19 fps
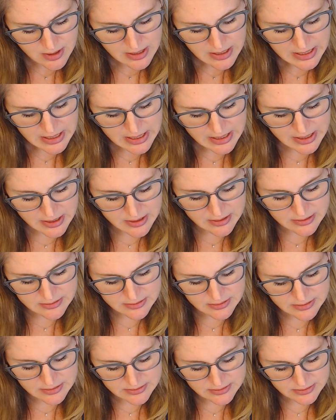And
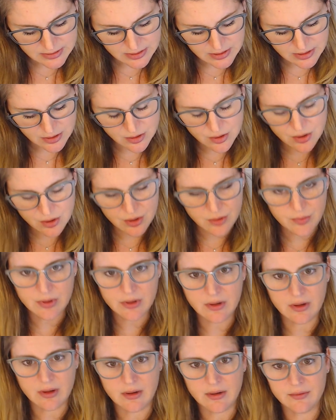this cube
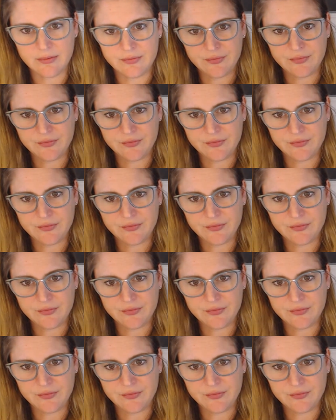of,